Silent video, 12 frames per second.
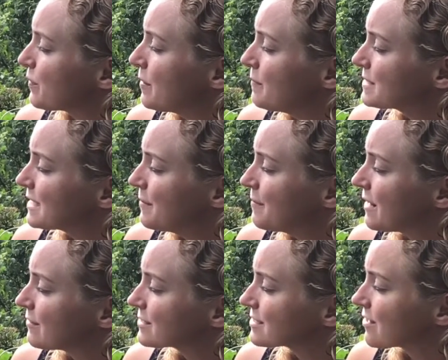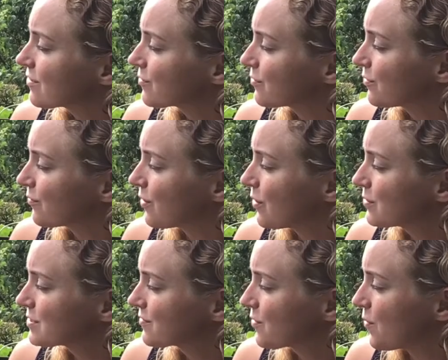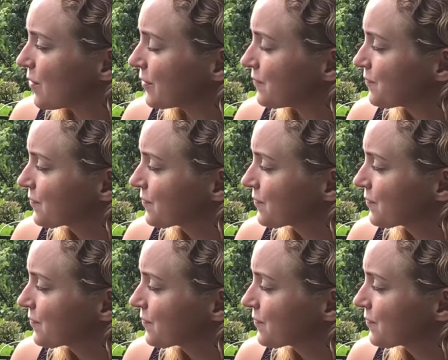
bumped and bounced through the rows of corn.